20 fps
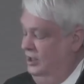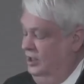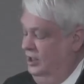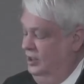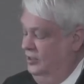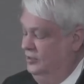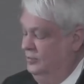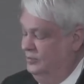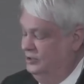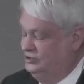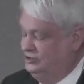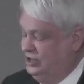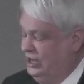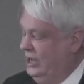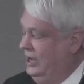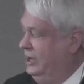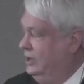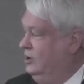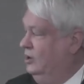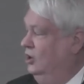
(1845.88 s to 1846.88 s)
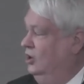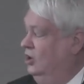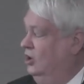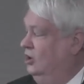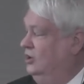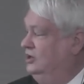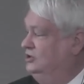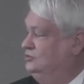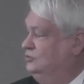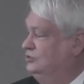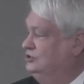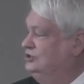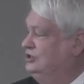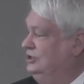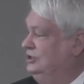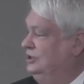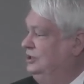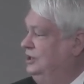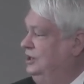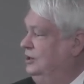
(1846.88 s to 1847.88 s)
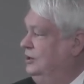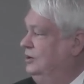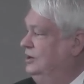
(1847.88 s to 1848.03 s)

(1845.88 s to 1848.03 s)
the Mosaic law, as we're seeing here,